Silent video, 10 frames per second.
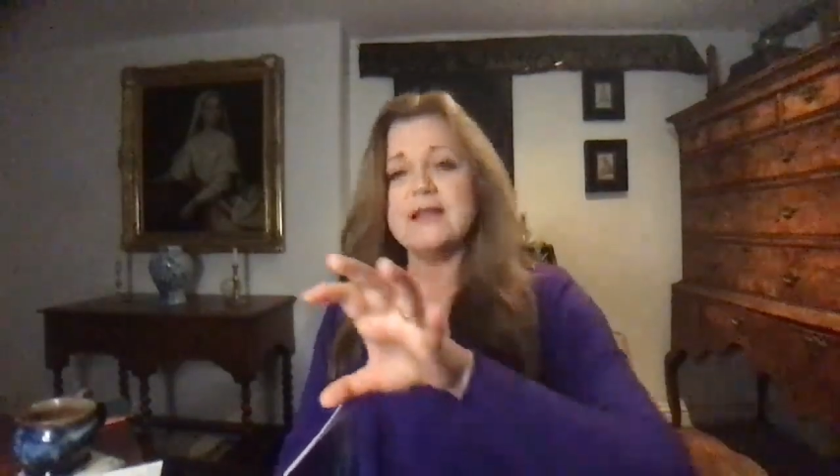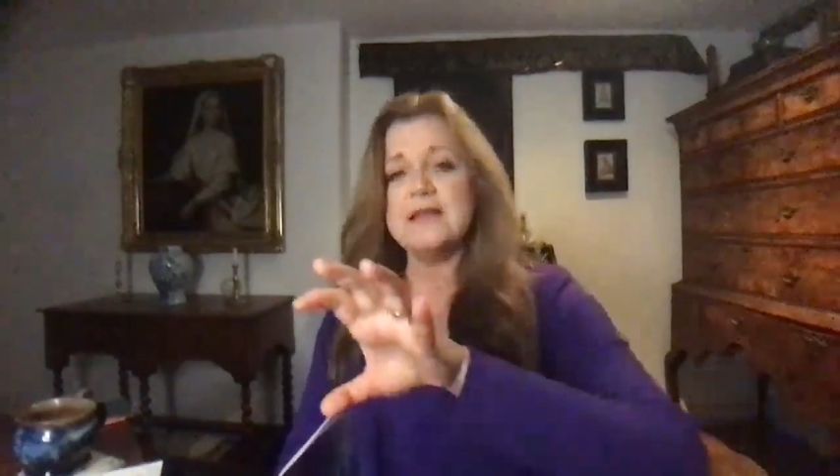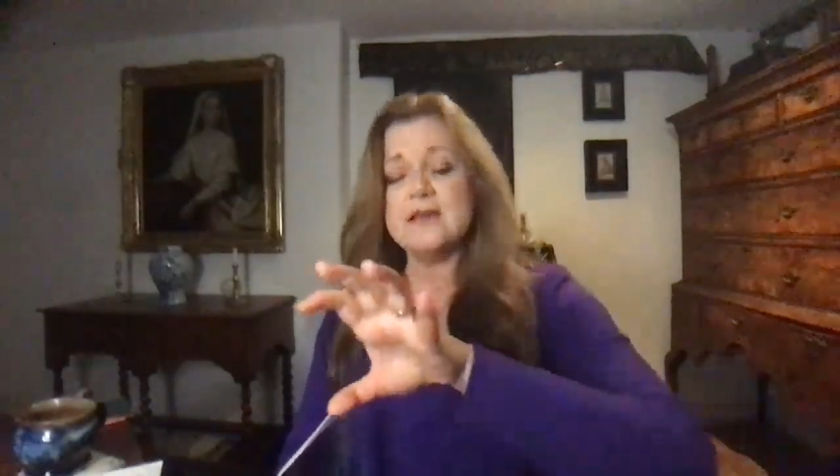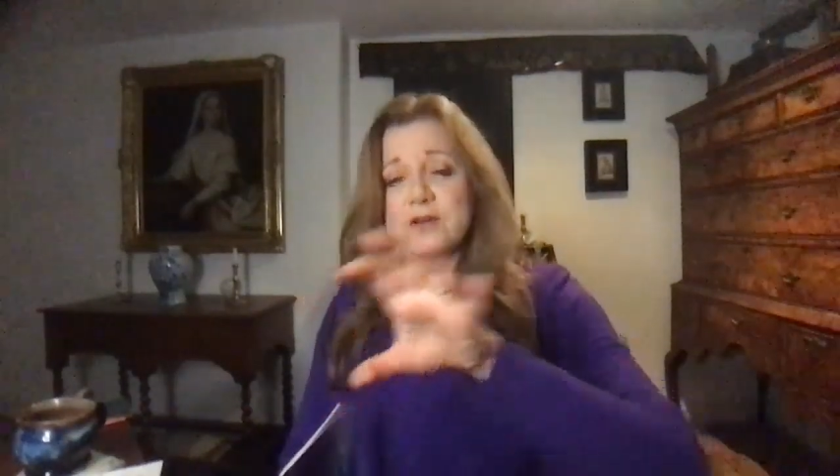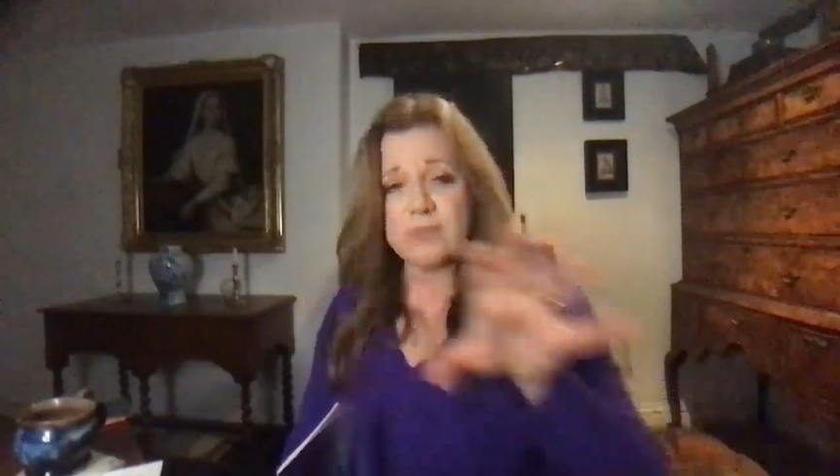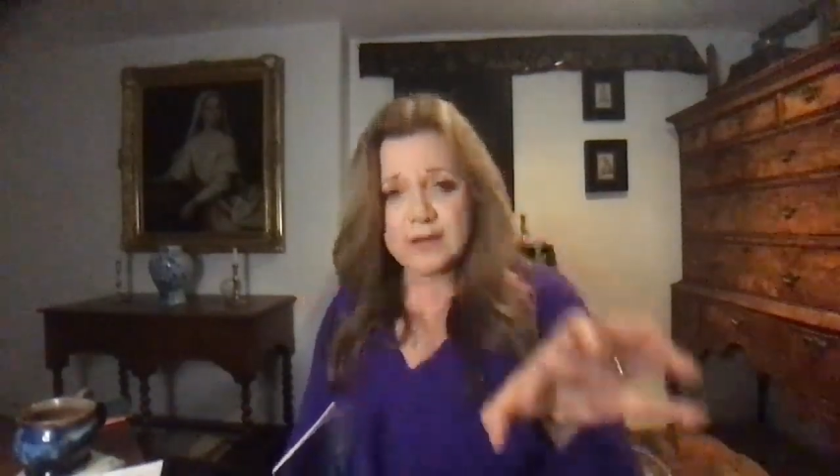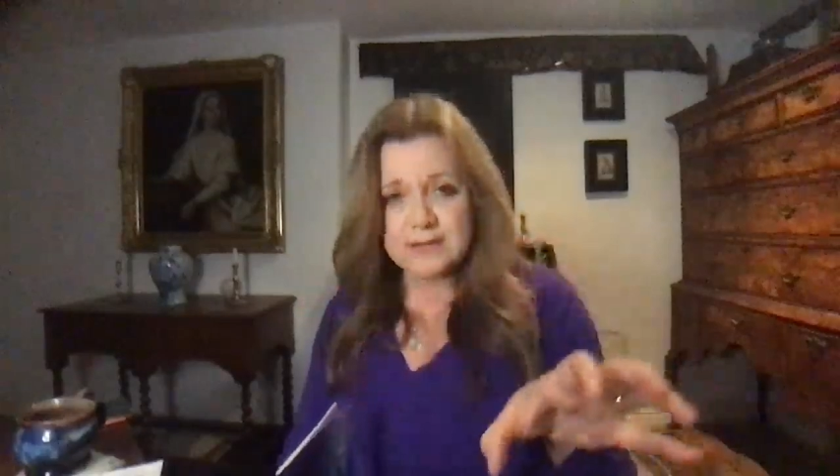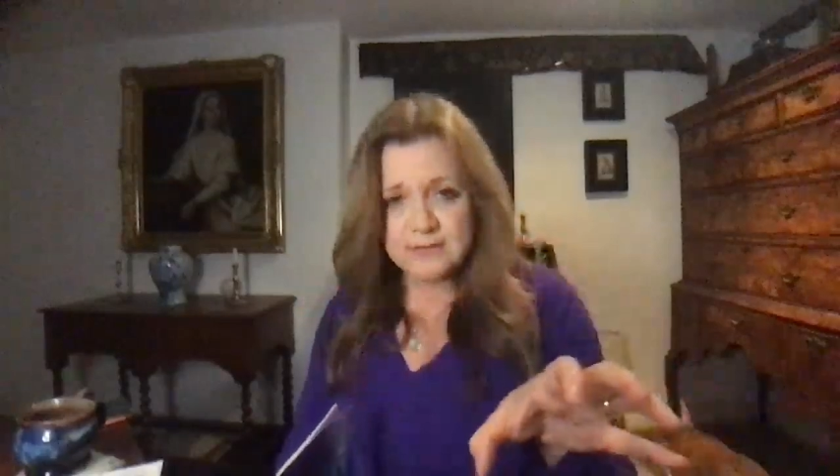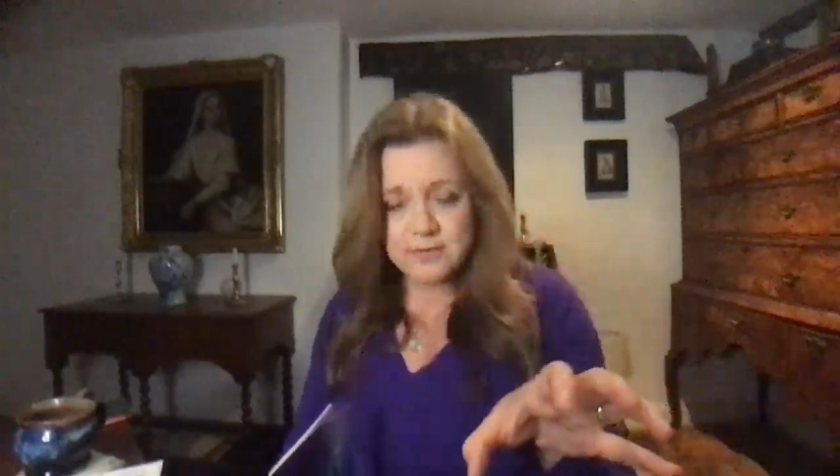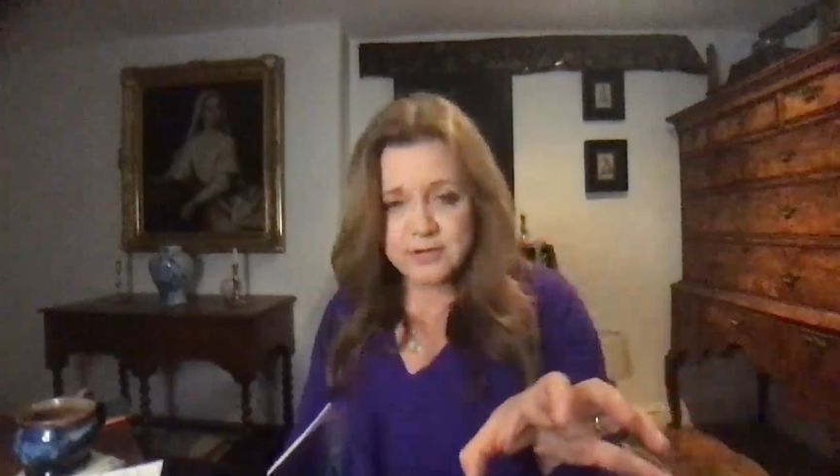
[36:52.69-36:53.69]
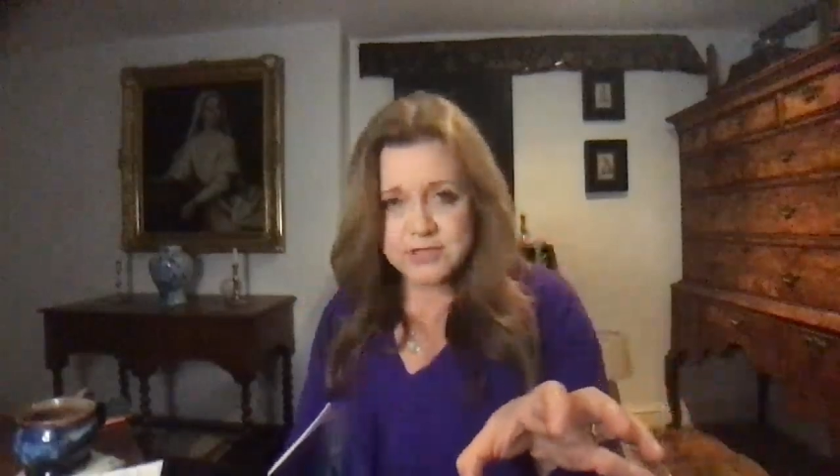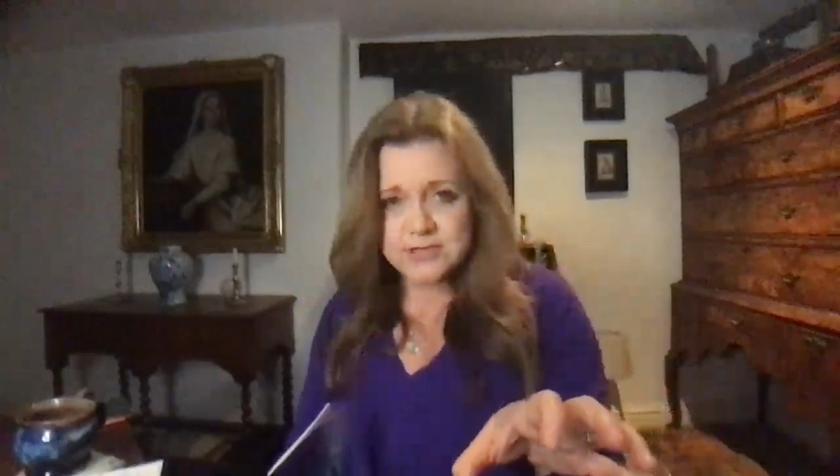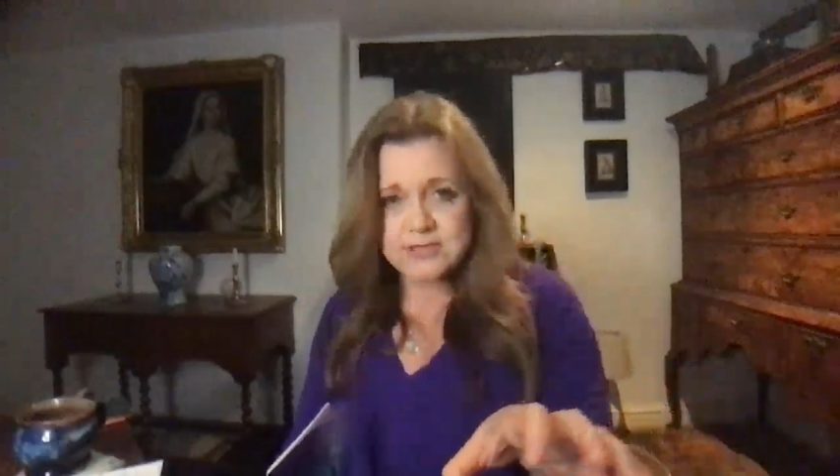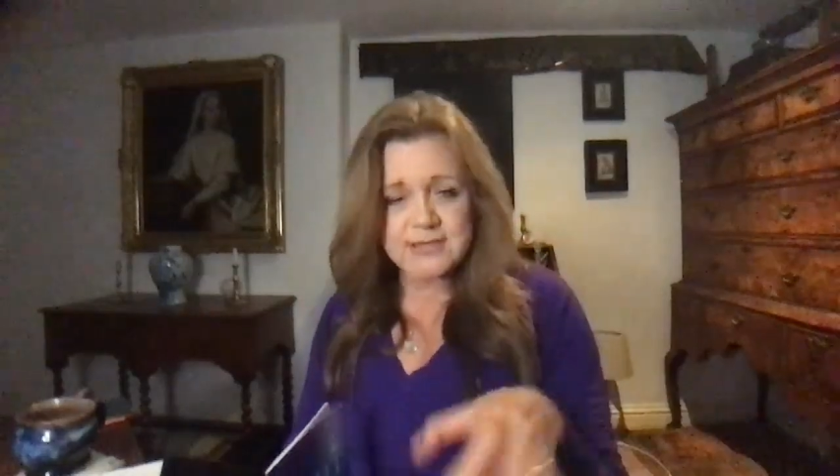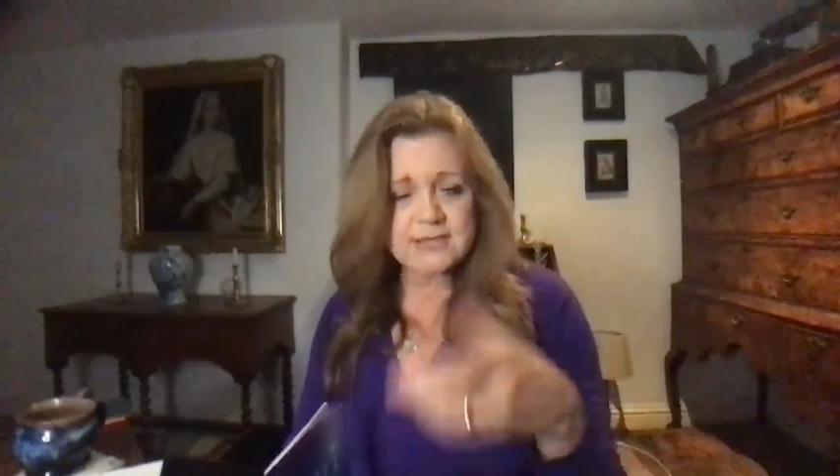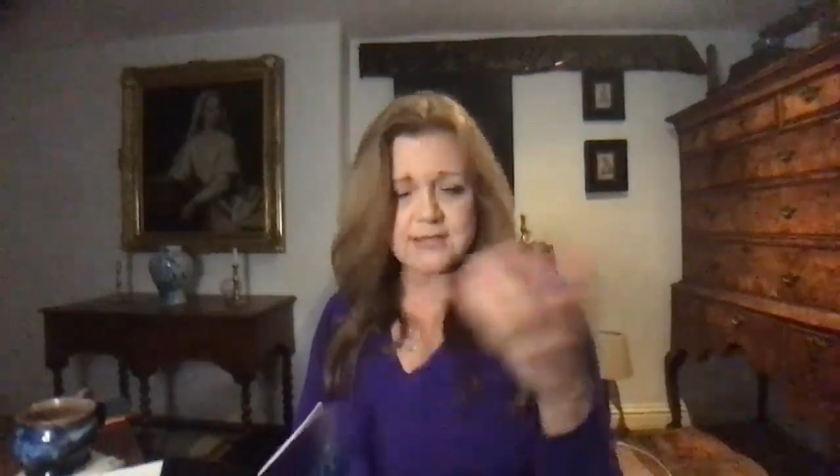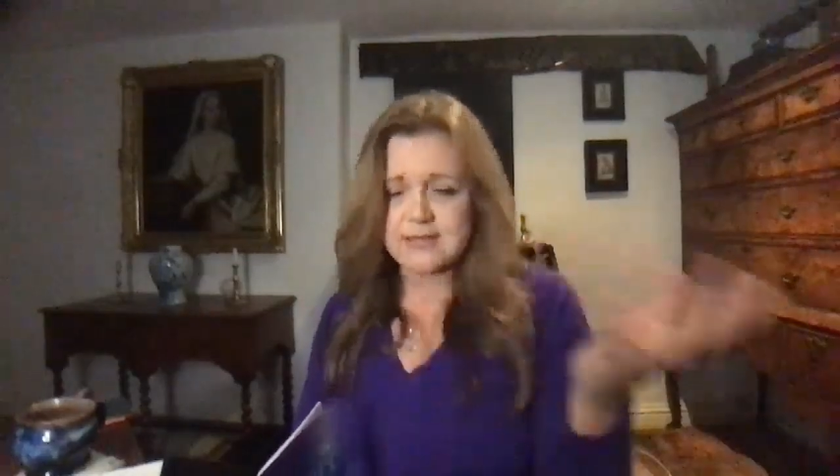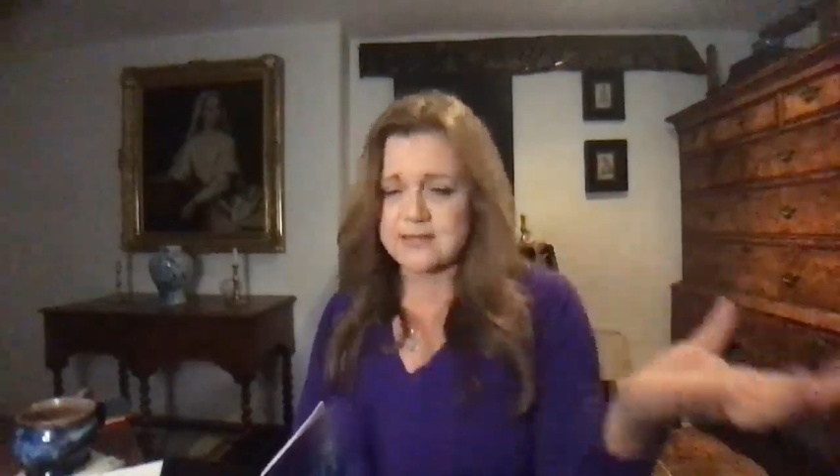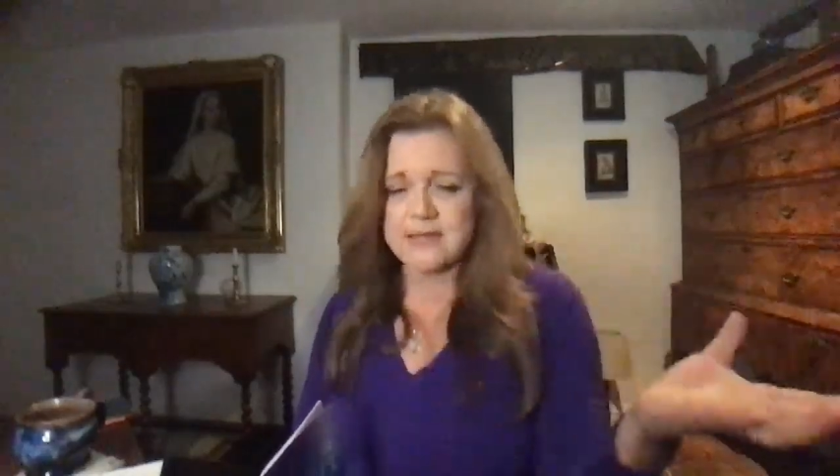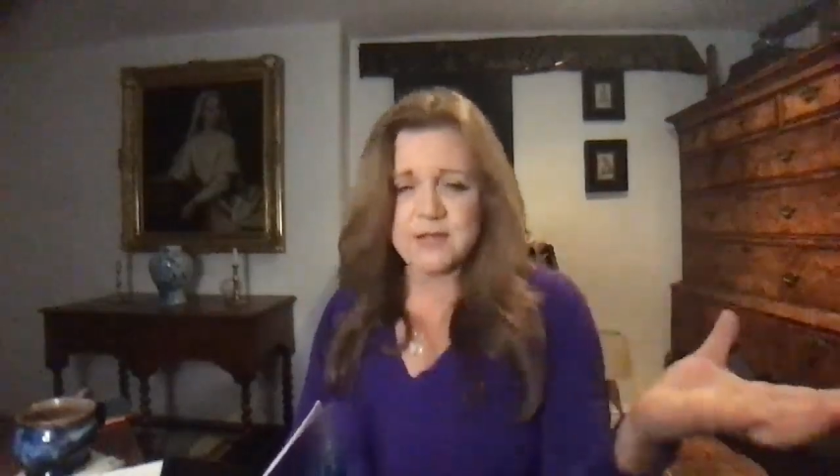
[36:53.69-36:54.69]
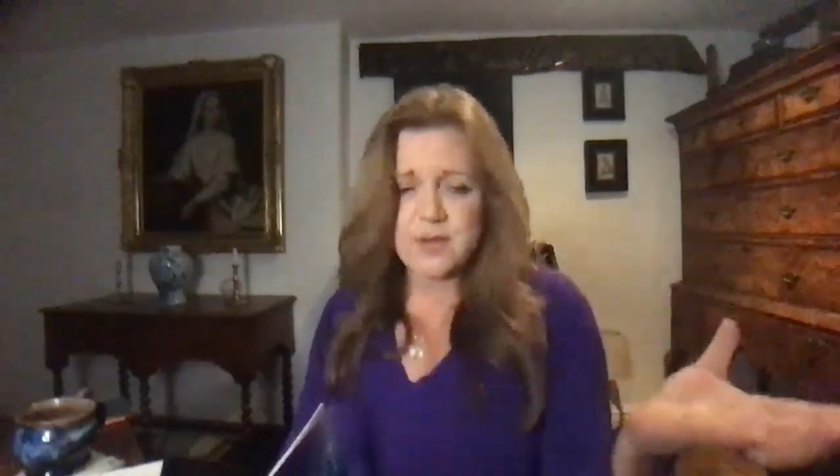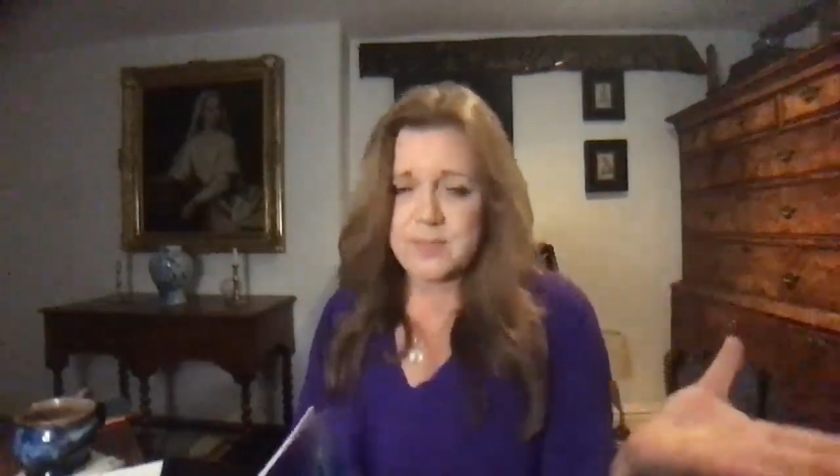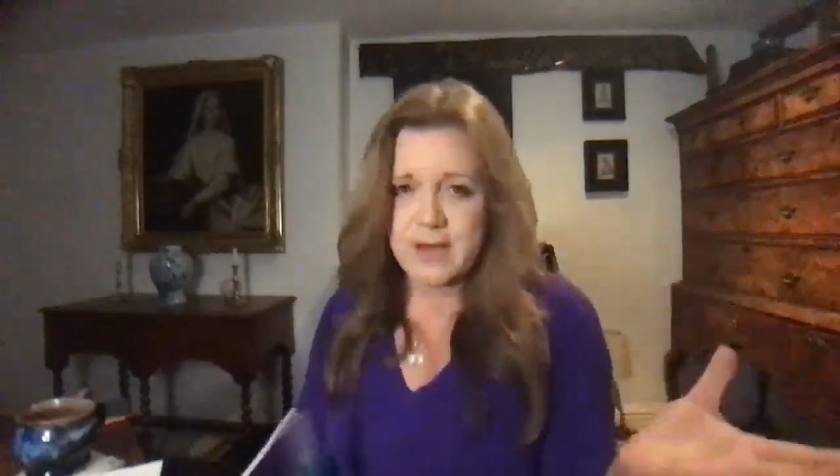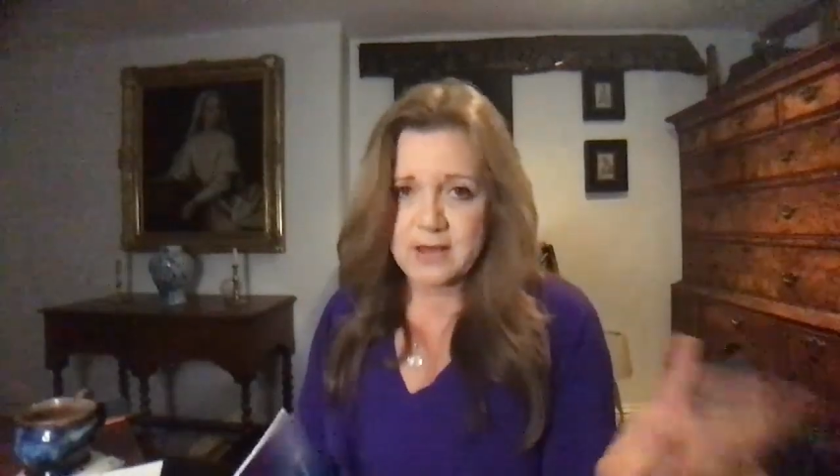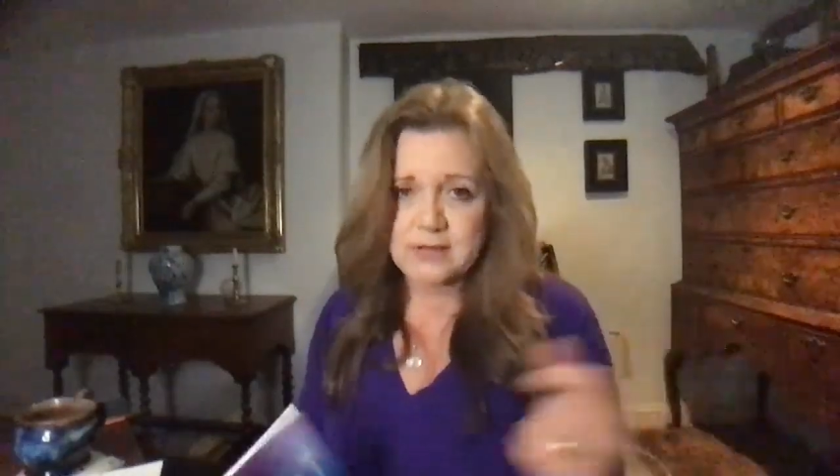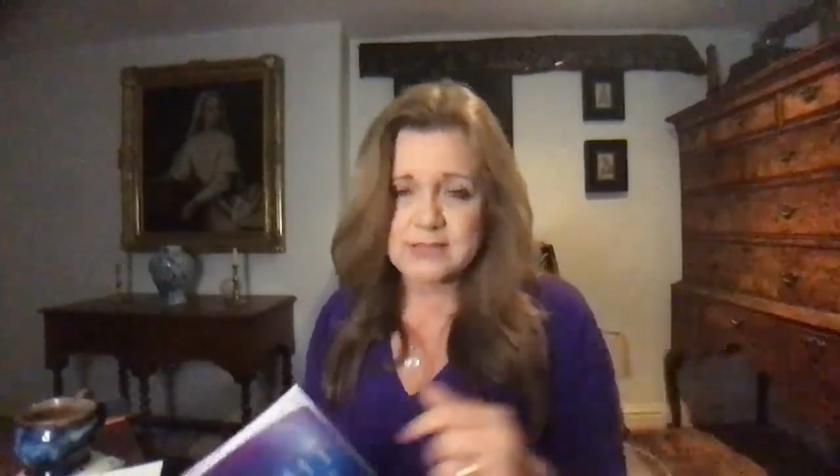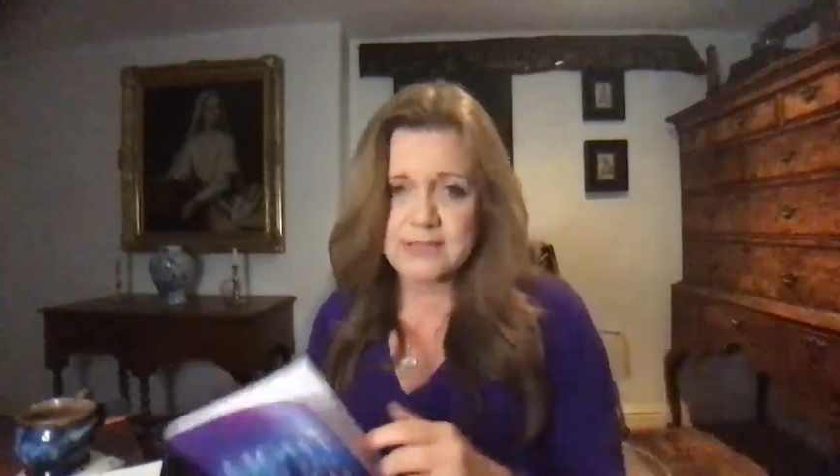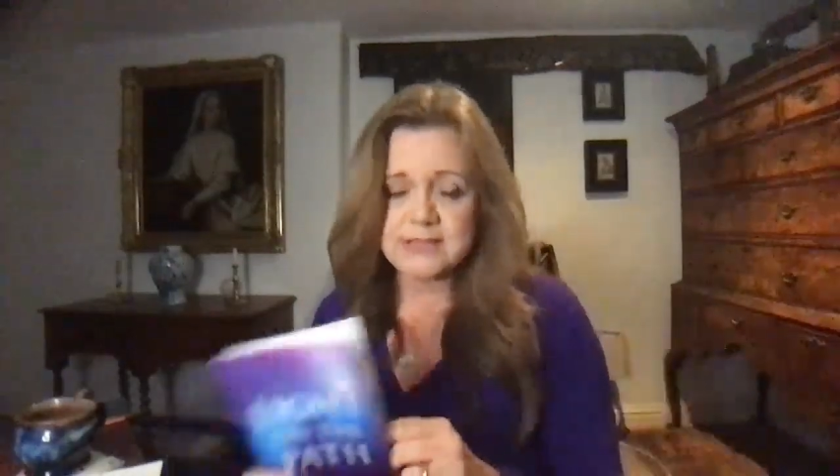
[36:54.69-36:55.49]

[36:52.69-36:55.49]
The corrected version is, I think it's like £3.